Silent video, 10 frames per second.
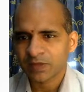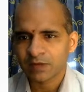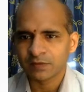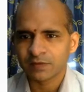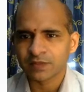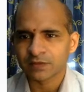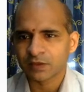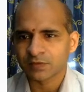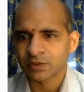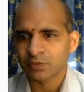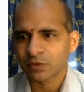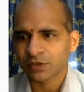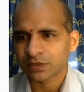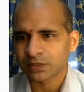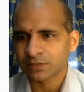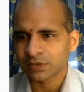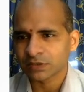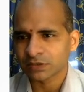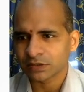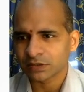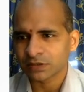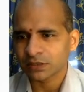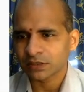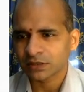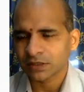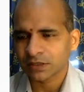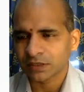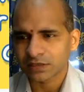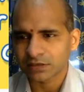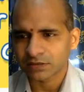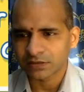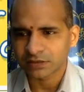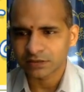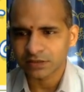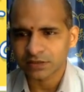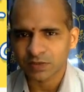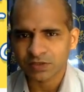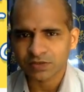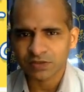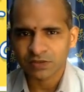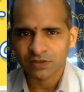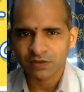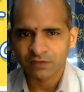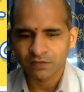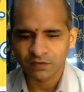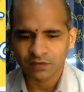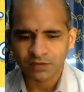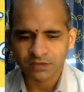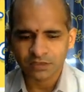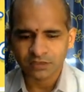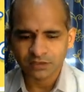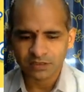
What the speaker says: We will solve some more examples in the next class. This much for this class.